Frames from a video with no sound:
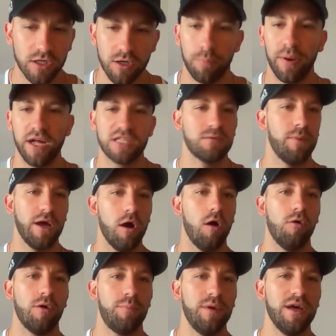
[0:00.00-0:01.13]
So Benson
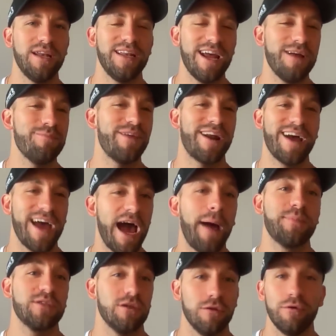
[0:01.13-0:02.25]
Mayowa would be a name that I
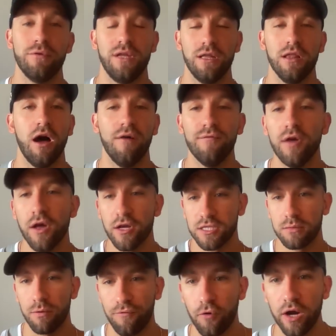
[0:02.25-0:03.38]
absolutely love.
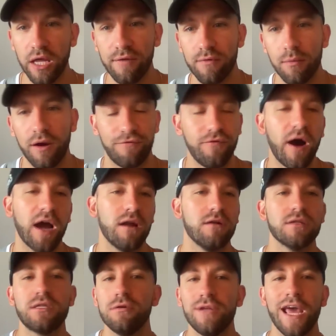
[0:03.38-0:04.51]
So before I give you my final
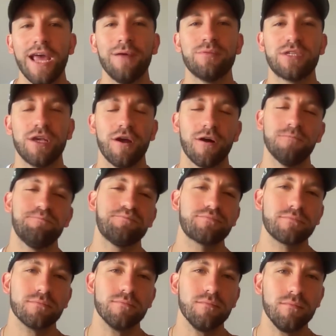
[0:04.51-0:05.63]
two names here,
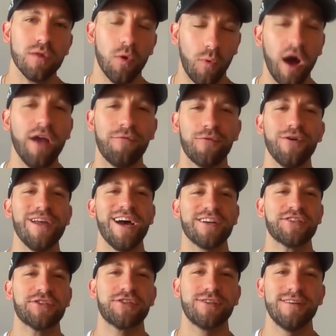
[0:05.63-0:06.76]
why for
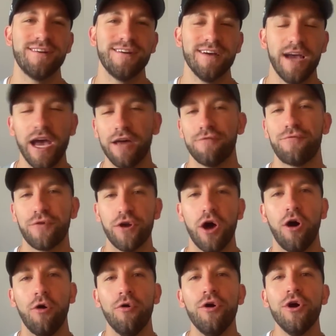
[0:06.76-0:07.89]
yes and for
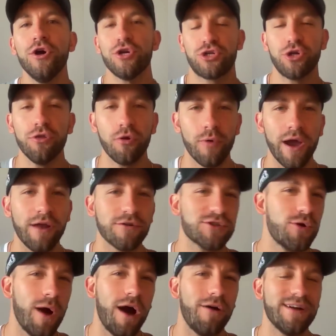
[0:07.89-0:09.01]
no, should the Raiders
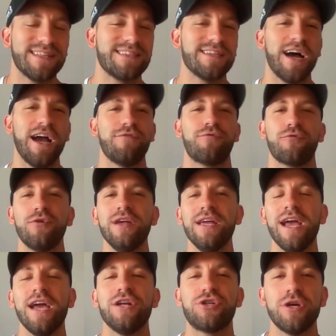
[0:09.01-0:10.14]
go out and sign free
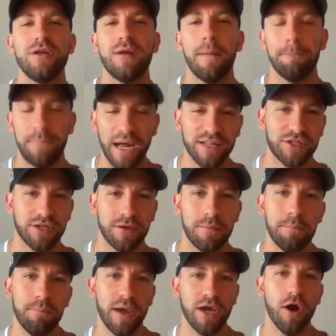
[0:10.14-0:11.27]
agent Benson
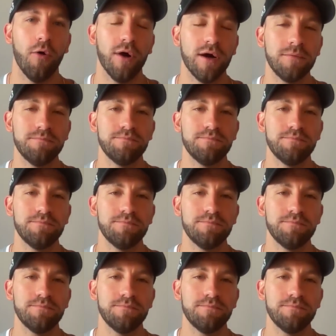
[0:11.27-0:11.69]
Mayowa? All